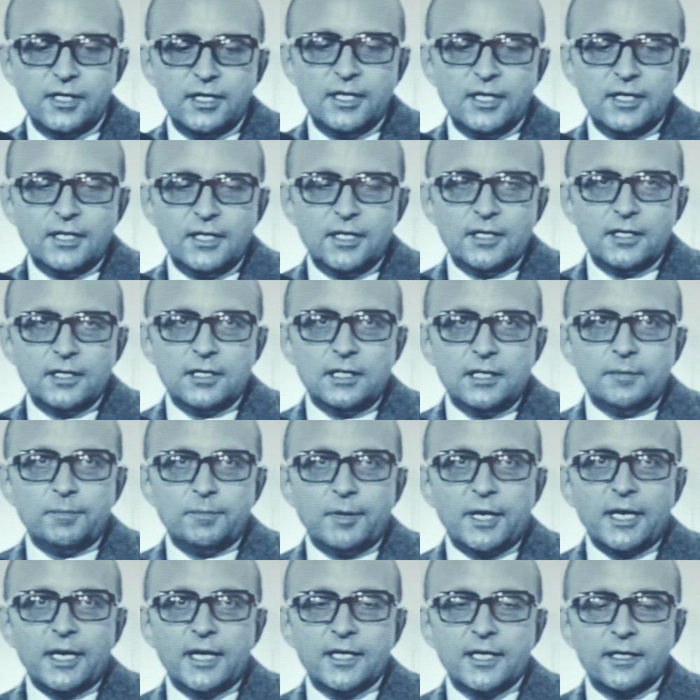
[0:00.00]
Later that
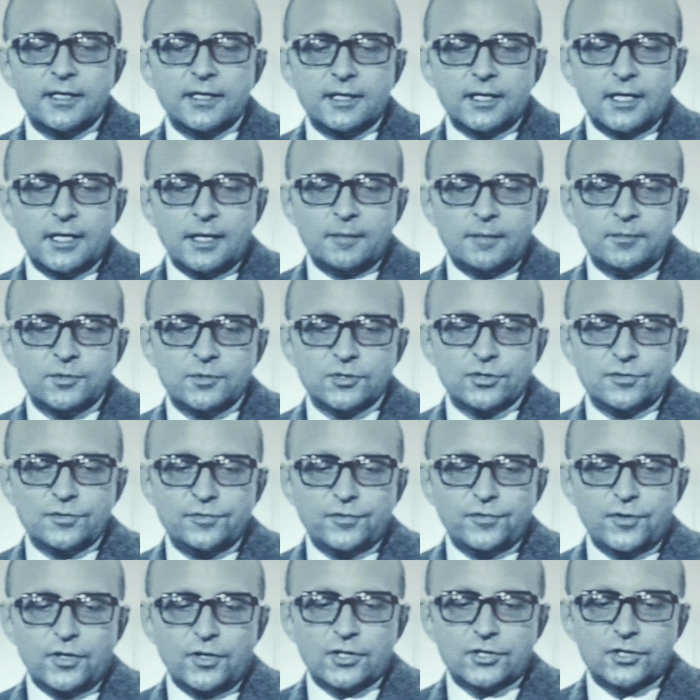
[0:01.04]
day, the
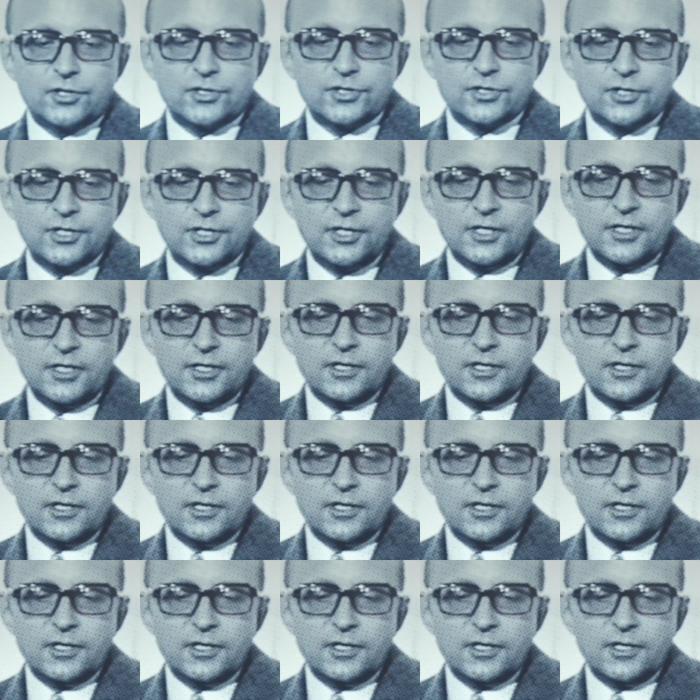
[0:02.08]
BMW was pulled up